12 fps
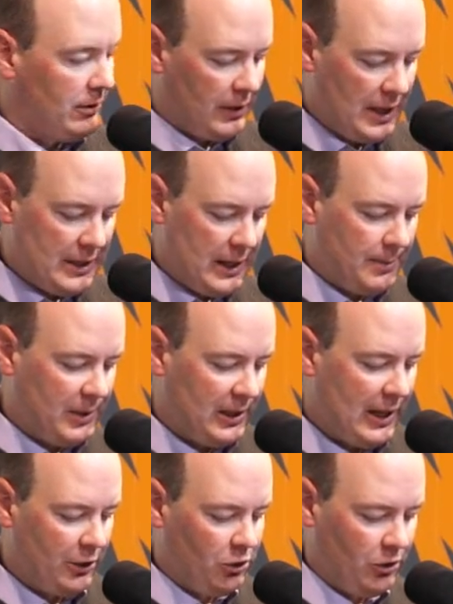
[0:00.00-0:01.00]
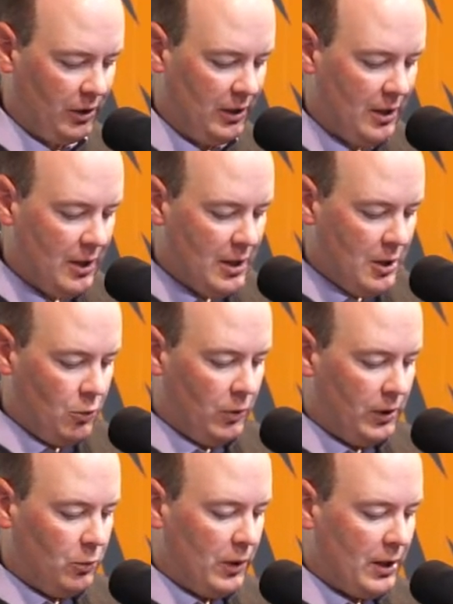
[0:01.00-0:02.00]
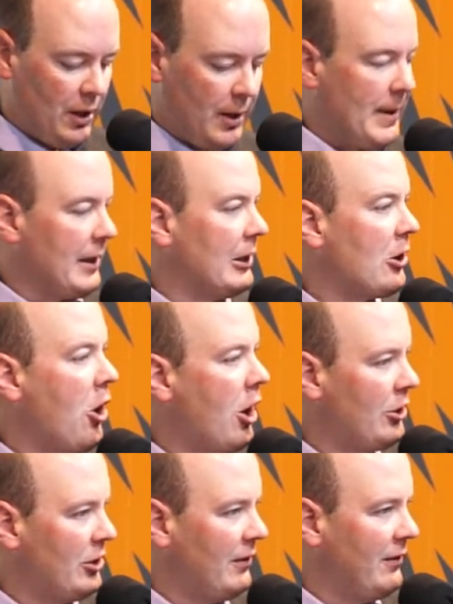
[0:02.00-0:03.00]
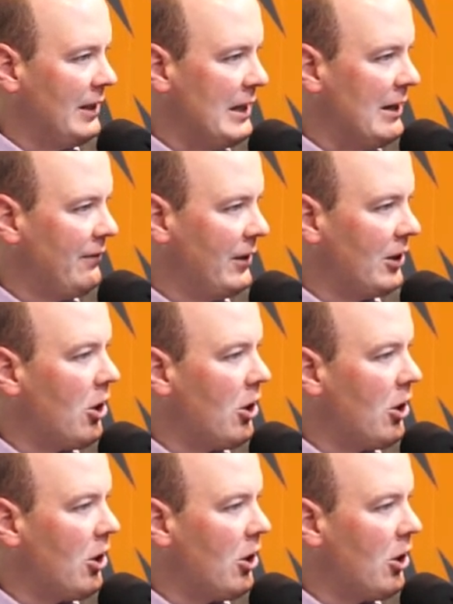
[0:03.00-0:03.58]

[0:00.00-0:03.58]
So a lot of times it actually we, we talk about the cost of the gift.